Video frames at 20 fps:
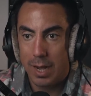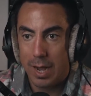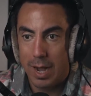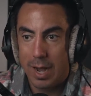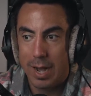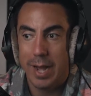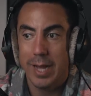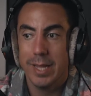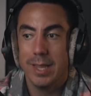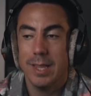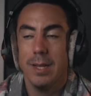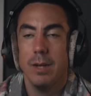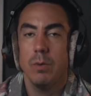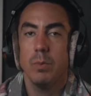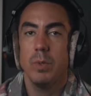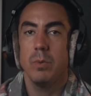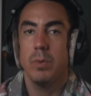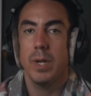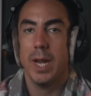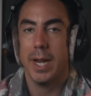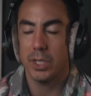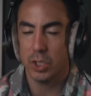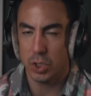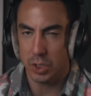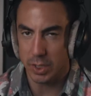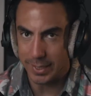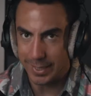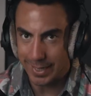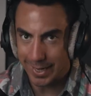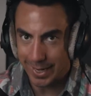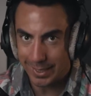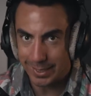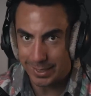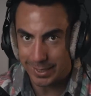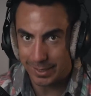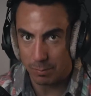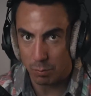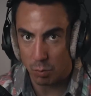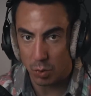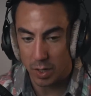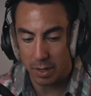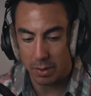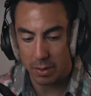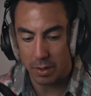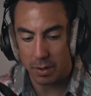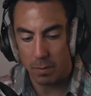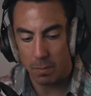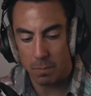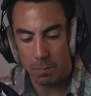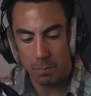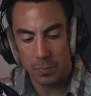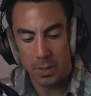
I thought we would actually get somewhere, though.